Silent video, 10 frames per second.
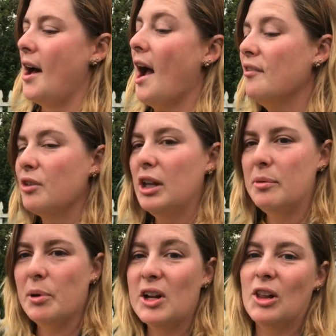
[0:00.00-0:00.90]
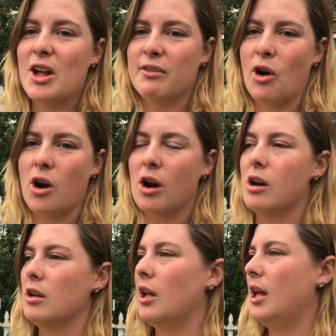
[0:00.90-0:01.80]
I've really put a lot of
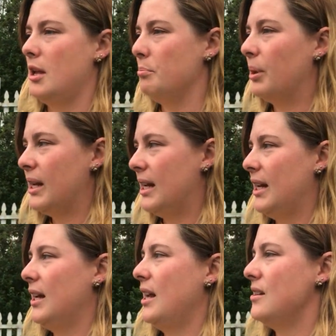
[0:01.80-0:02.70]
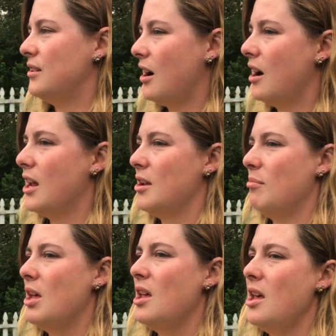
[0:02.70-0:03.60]
heart and planning and time.
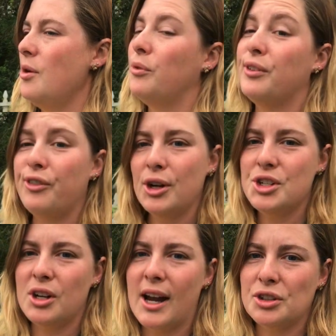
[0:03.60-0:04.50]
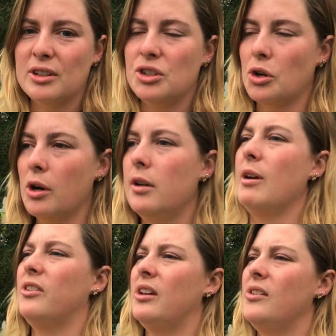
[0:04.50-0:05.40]
It was the first year I actually started
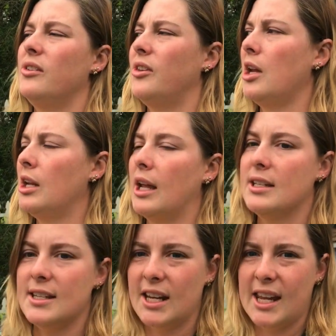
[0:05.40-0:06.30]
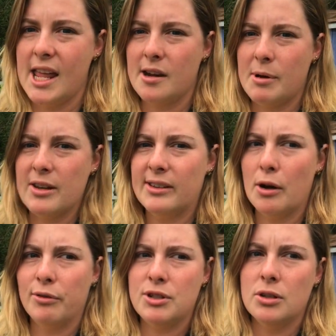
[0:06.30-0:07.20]
my seeds inside and like dedicated
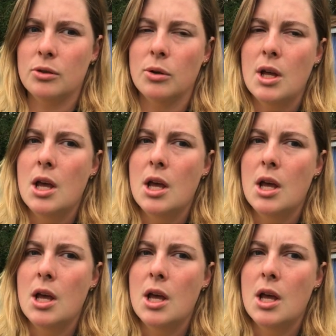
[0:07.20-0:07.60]
myself to